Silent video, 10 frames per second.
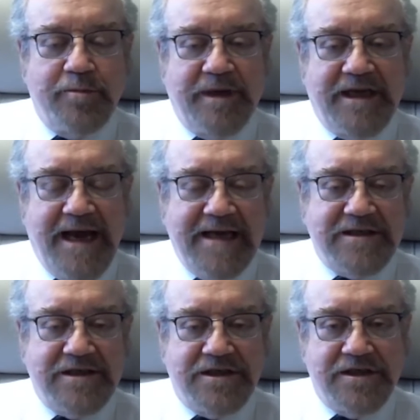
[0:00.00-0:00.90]

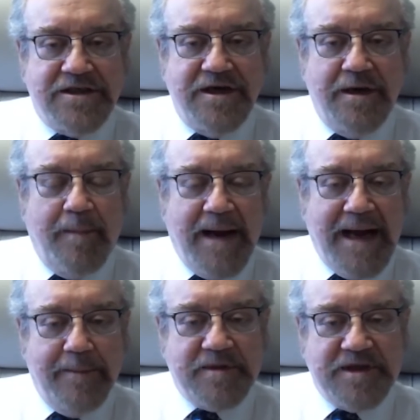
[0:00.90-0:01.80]
metastasis and a
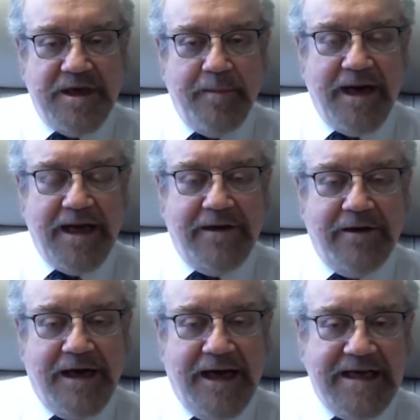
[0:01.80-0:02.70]
biopsy and molecular
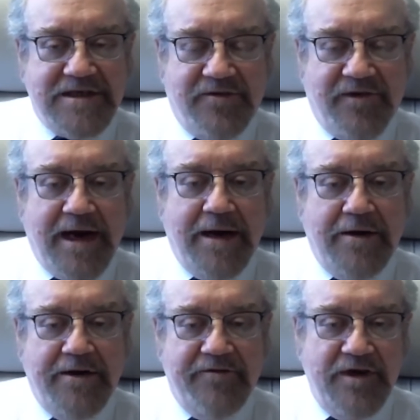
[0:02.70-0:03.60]
classifier,
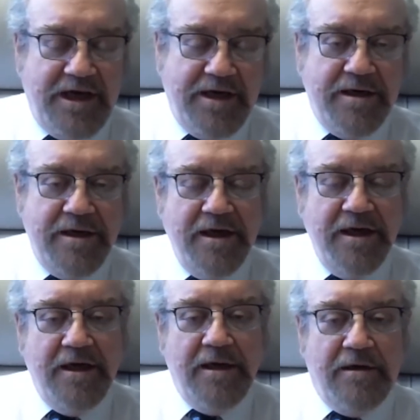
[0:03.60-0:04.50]
if needed,
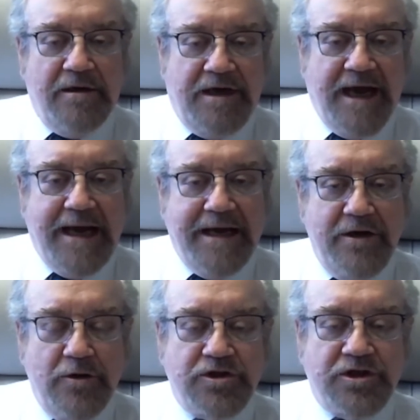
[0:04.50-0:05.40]

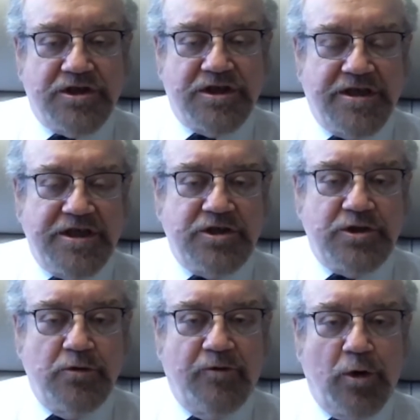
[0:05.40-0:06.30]
diagnoses the tissue
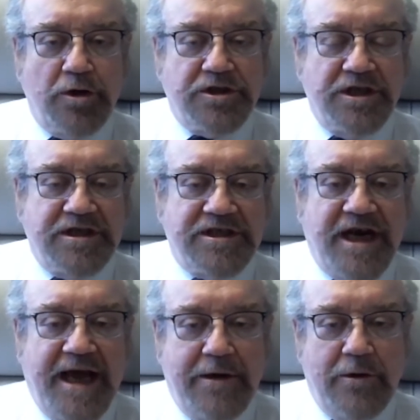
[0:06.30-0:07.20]
of origin as an
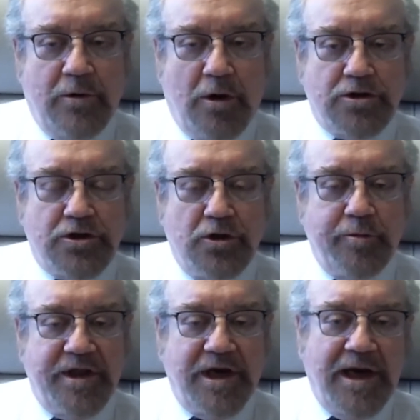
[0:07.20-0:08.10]
adenocarcinoma
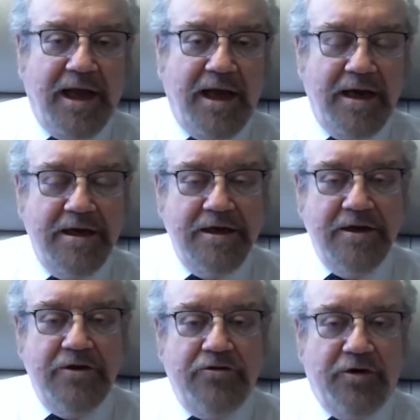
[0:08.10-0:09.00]
of the lung.
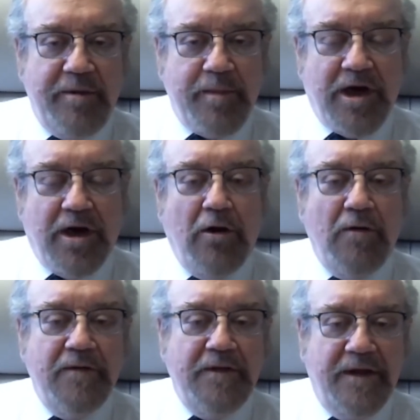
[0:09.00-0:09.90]
Treatment
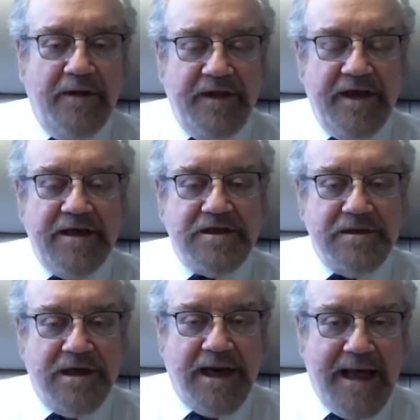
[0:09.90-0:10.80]
along the, these
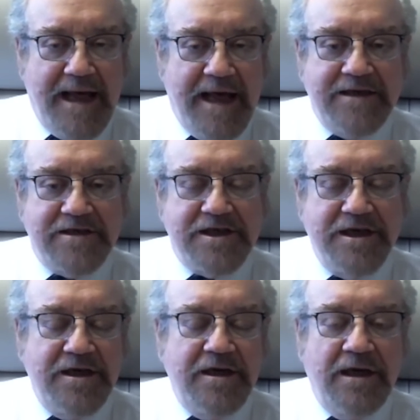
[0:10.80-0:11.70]
lines
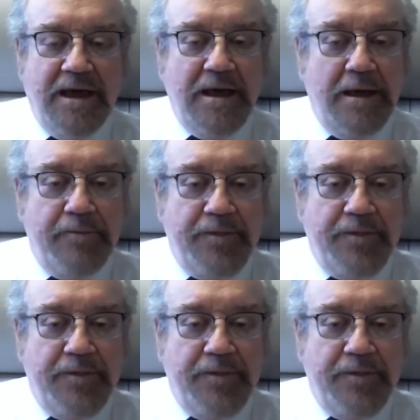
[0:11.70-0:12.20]
uh,